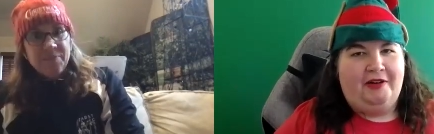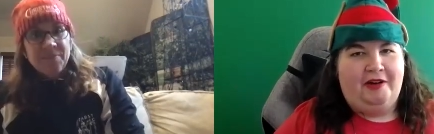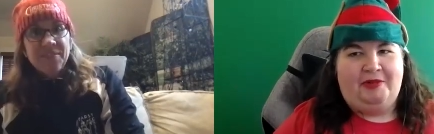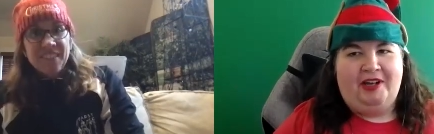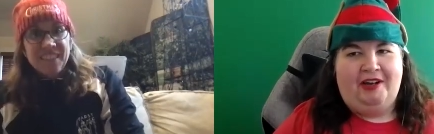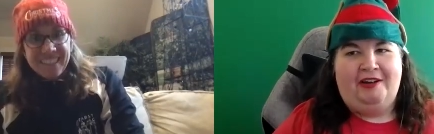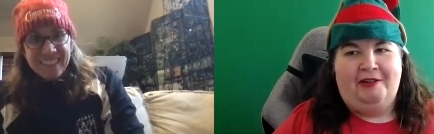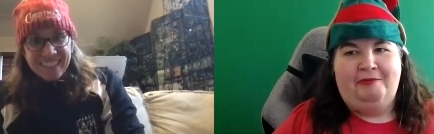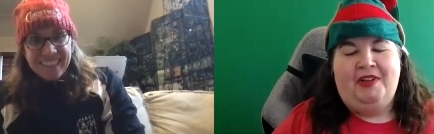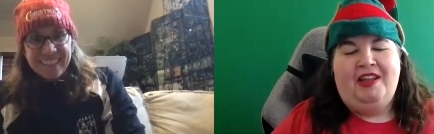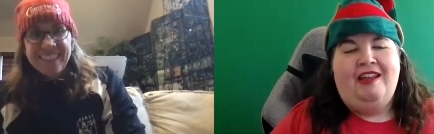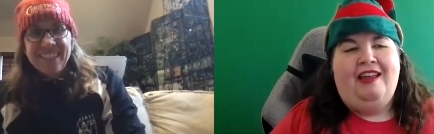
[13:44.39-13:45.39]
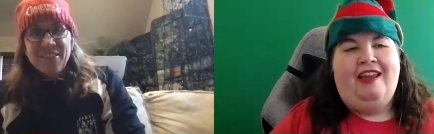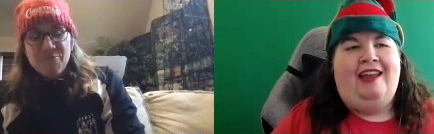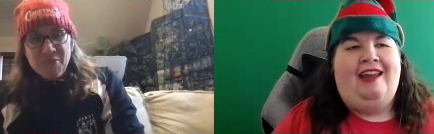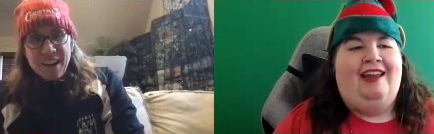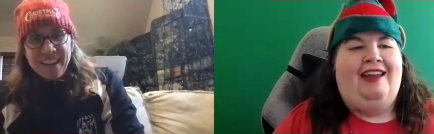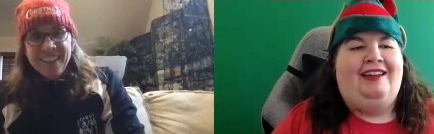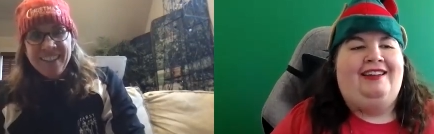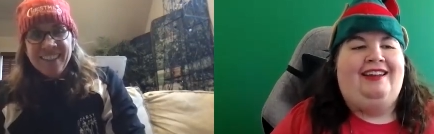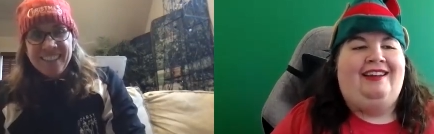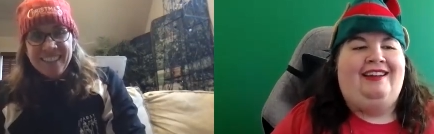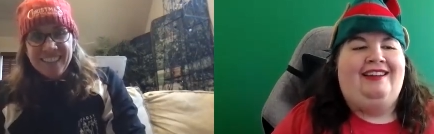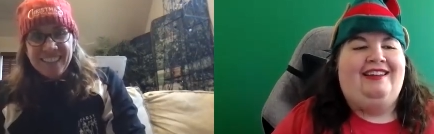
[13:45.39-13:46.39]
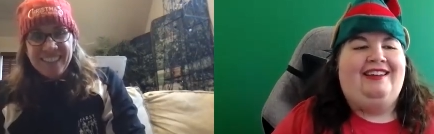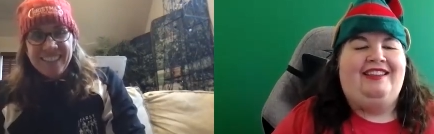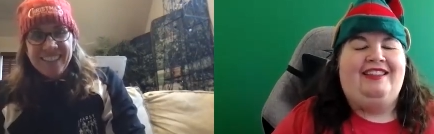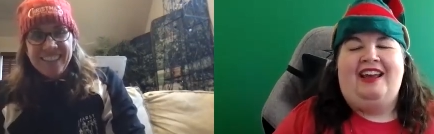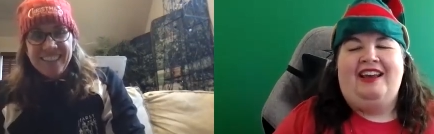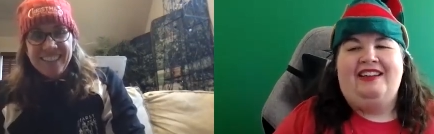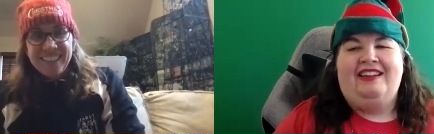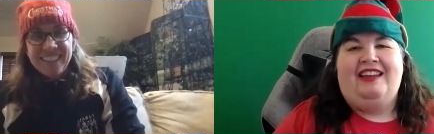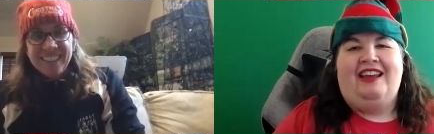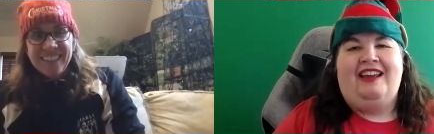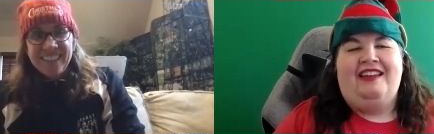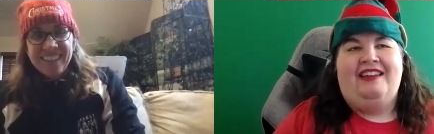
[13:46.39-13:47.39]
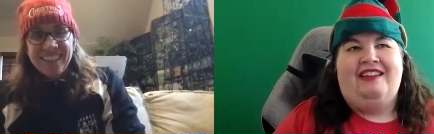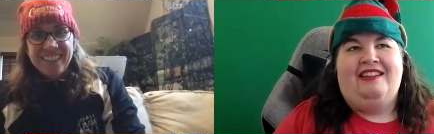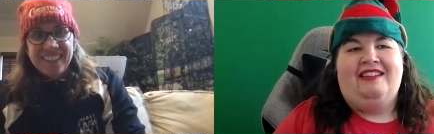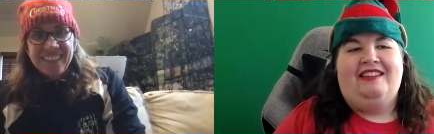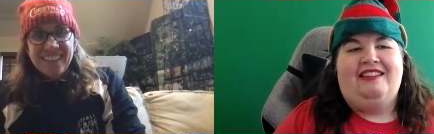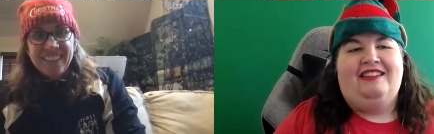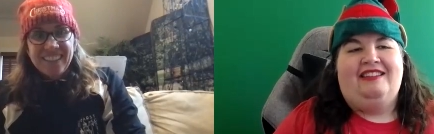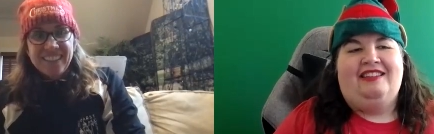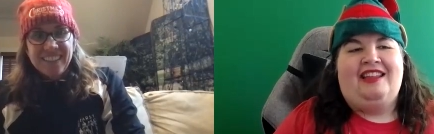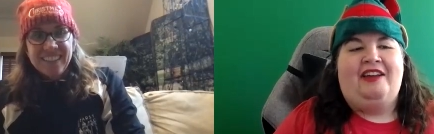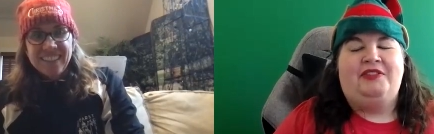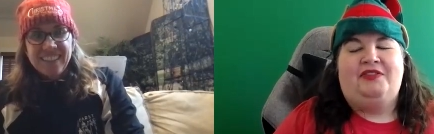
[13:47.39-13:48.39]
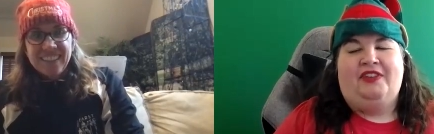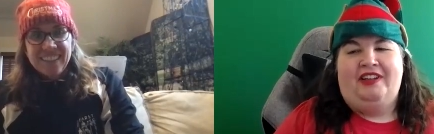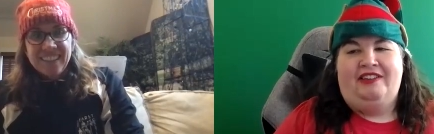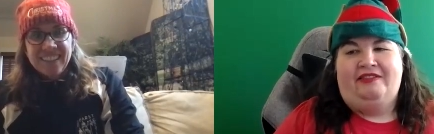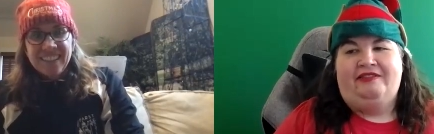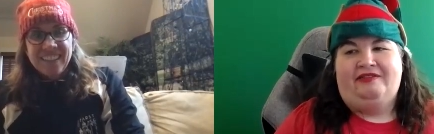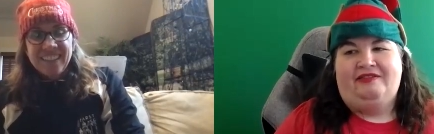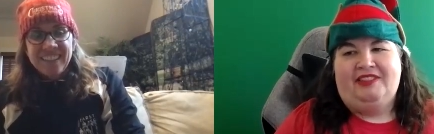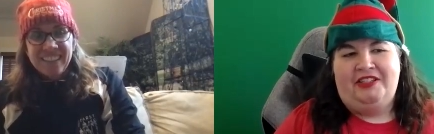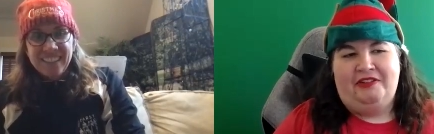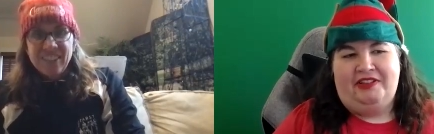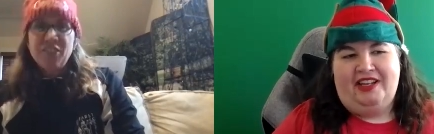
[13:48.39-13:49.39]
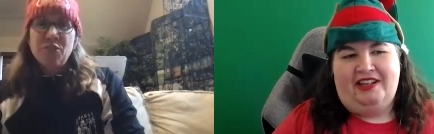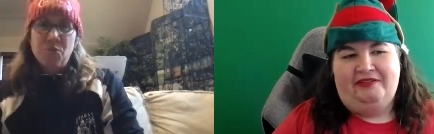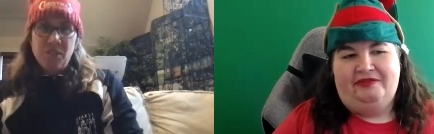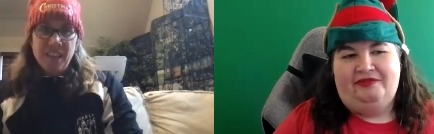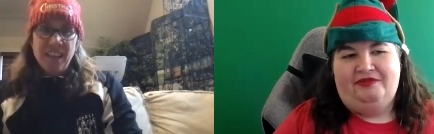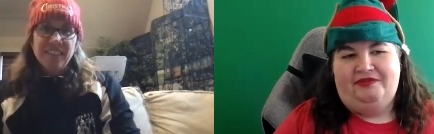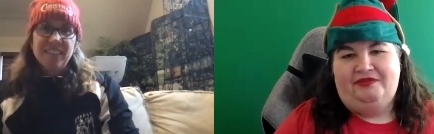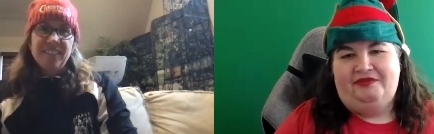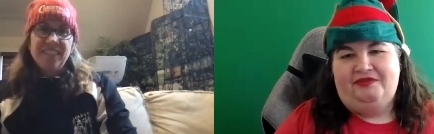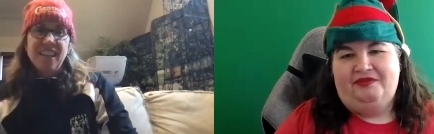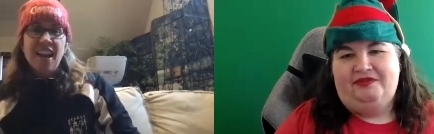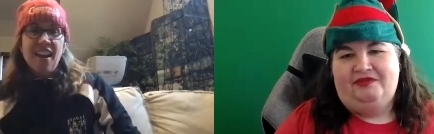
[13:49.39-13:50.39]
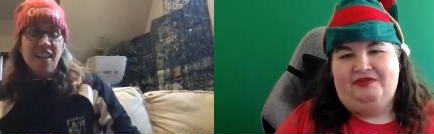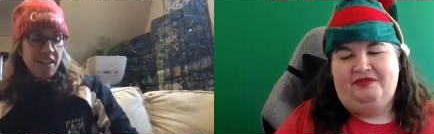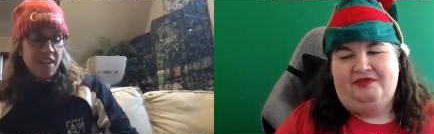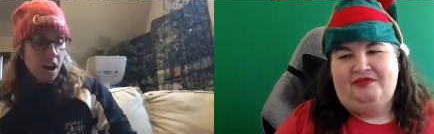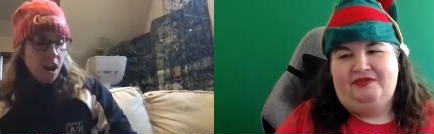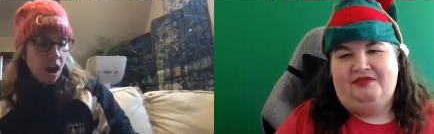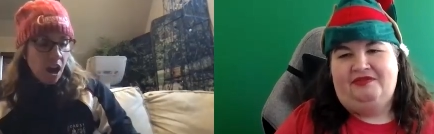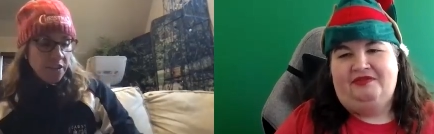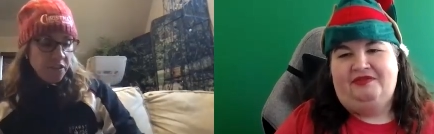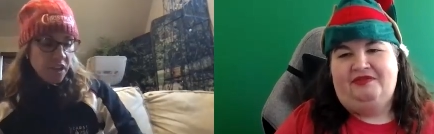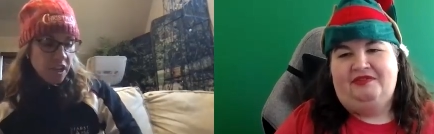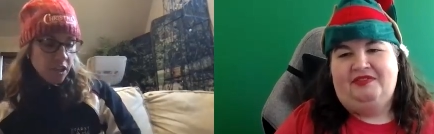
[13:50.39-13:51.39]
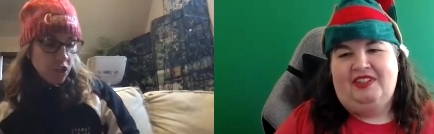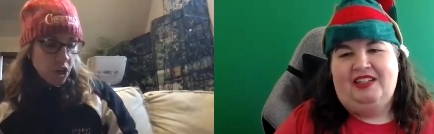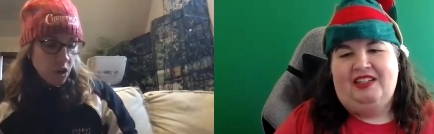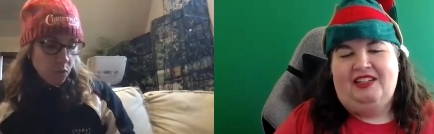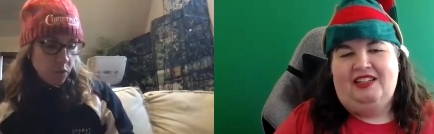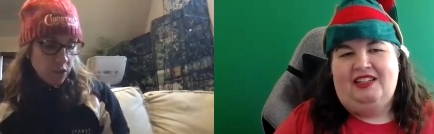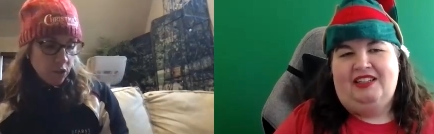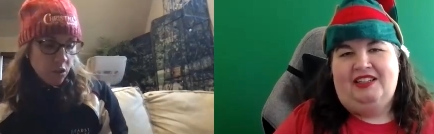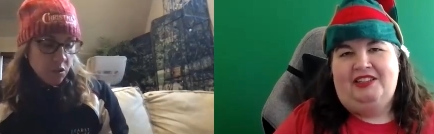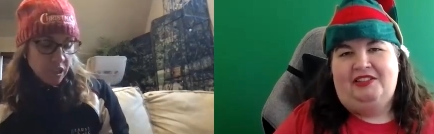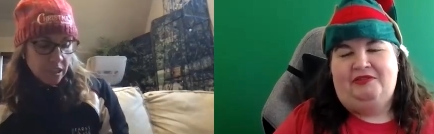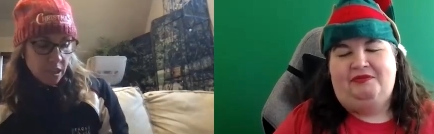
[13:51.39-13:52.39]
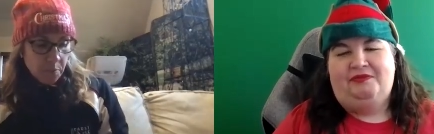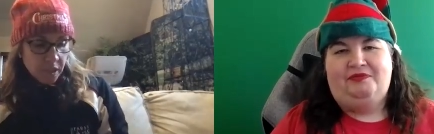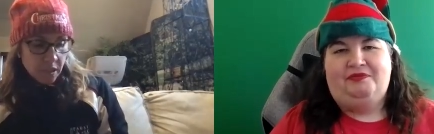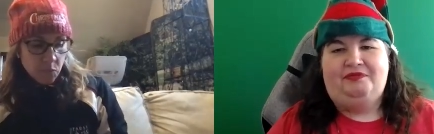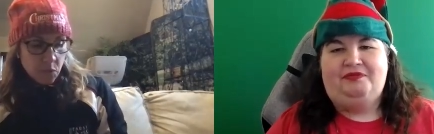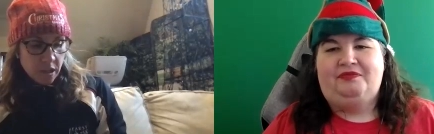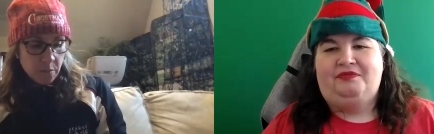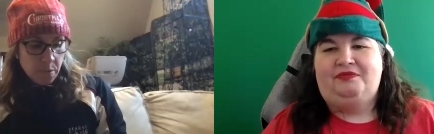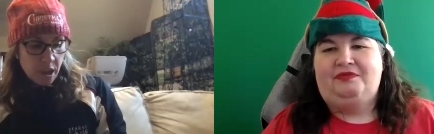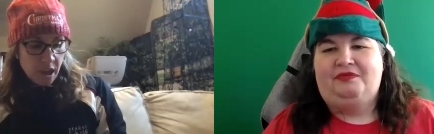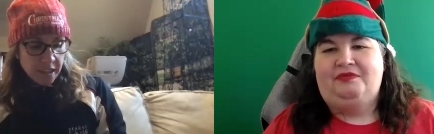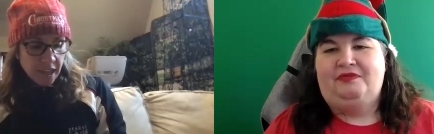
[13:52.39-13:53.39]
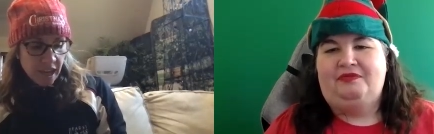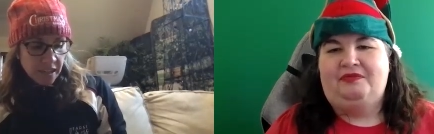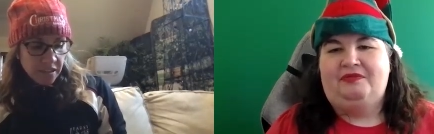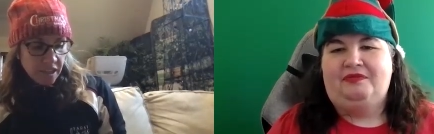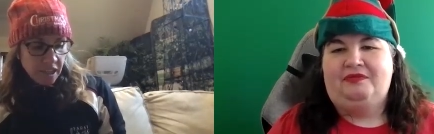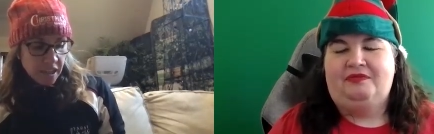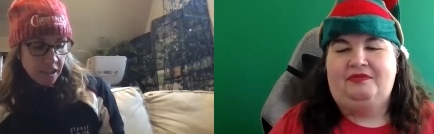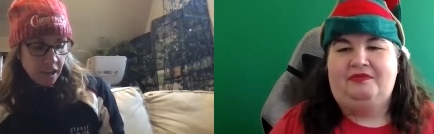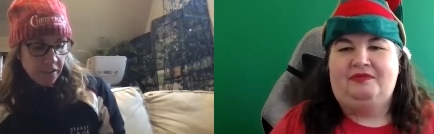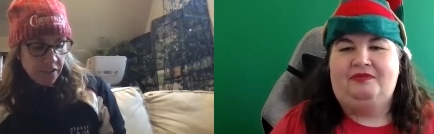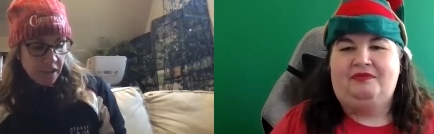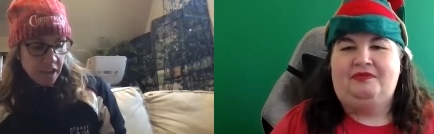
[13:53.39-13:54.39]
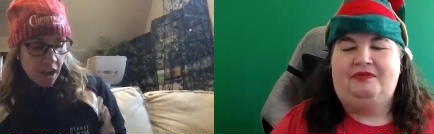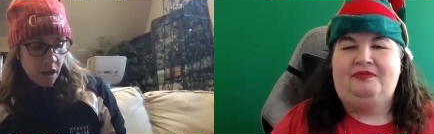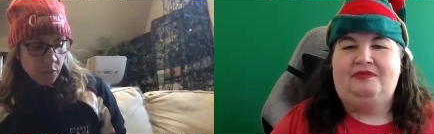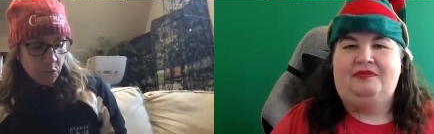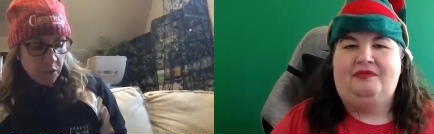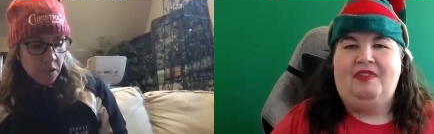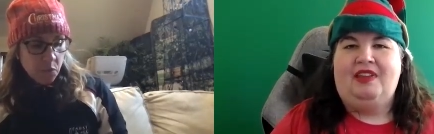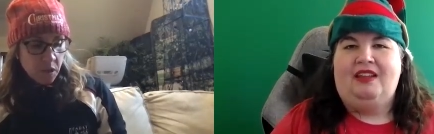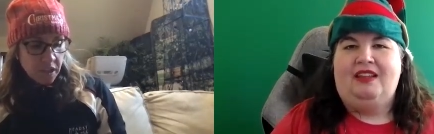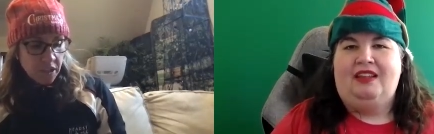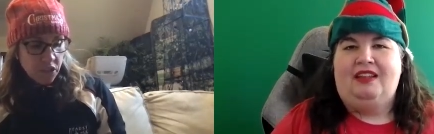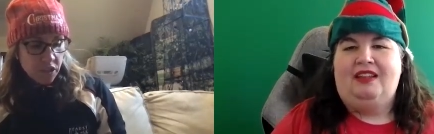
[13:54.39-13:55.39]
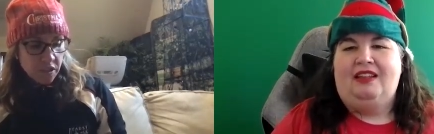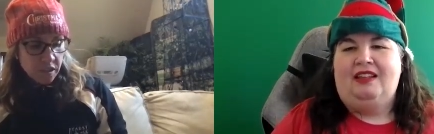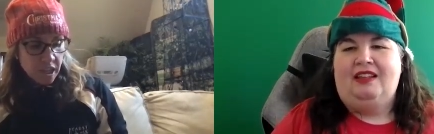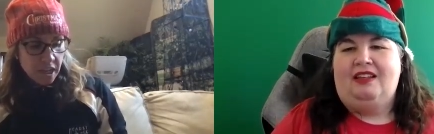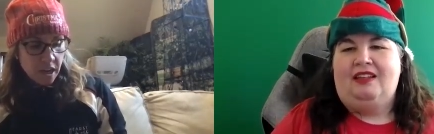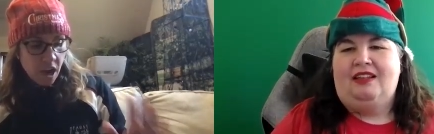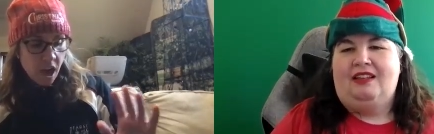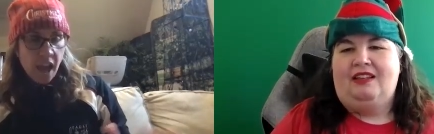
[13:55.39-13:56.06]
Speaker 1: rom-com. And uh, right. uh, that uh, that was fun. I enjoyed that.
Speaker 2: Yes. Yeah. I think, you know, Rachel, you said something in one of the podcasts that that I really want to just